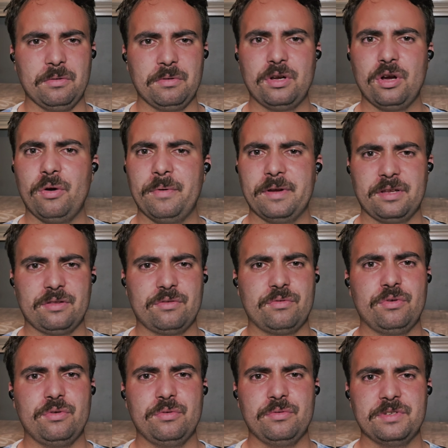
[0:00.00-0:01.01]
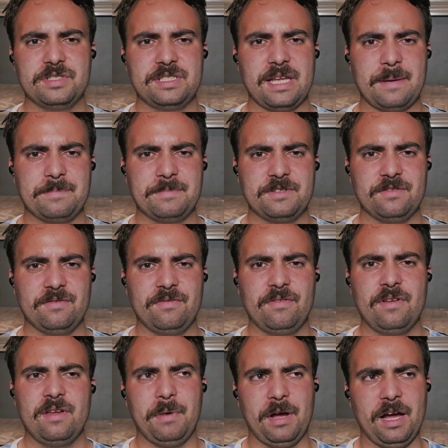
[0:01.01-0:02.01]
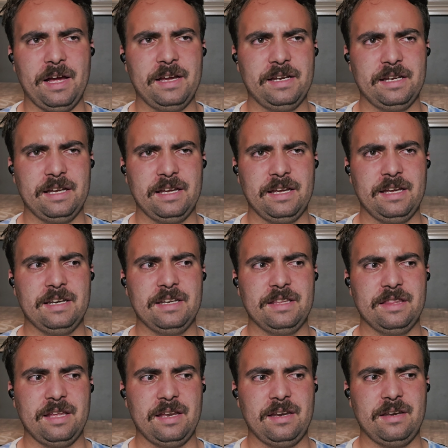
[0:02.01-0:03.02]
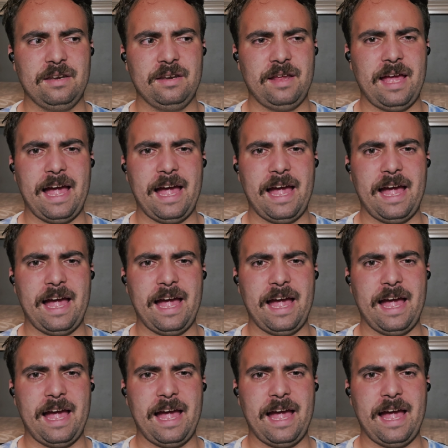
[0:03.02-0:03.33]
going through the steps of buying it and then